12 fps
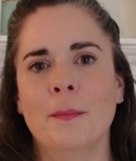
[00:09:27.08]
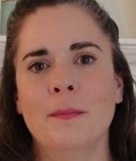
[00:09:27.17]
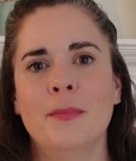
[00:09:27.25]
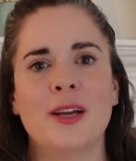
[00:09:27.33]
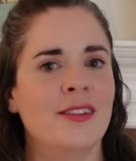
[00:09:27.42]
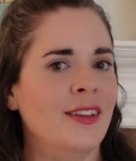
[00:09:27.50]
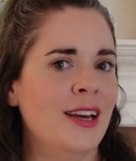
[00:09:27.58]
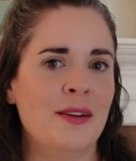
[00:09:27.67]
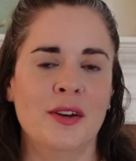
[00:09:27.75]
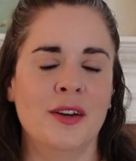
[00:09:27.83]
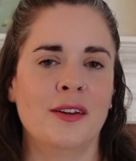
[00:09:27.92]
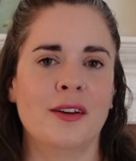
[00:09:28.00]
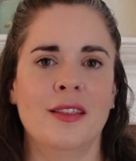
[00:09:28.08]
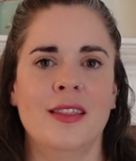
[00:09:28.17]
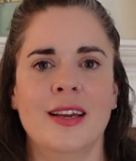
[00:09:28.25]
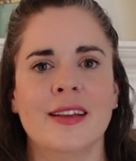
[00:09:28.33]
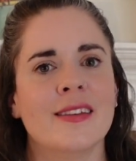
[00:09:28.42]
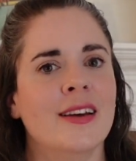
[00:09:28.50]
Because I have heard good
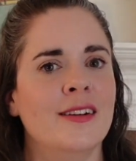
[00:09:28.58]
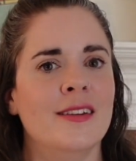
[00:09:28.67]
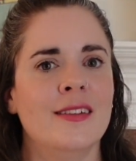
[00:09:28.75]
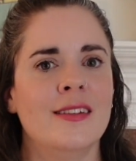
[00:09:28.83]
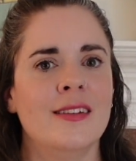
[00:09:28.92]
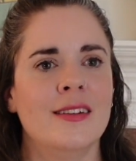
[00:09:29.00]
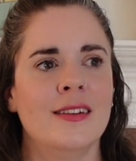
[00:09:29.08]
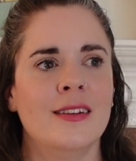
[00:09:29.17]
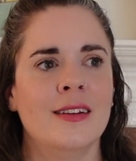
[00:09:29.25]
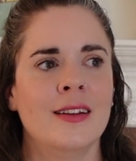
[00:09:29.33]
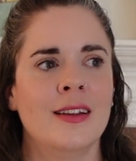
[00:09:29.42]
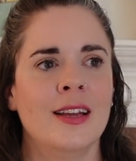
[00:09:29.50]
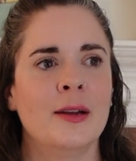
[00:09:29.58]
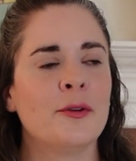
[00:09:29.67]
things. It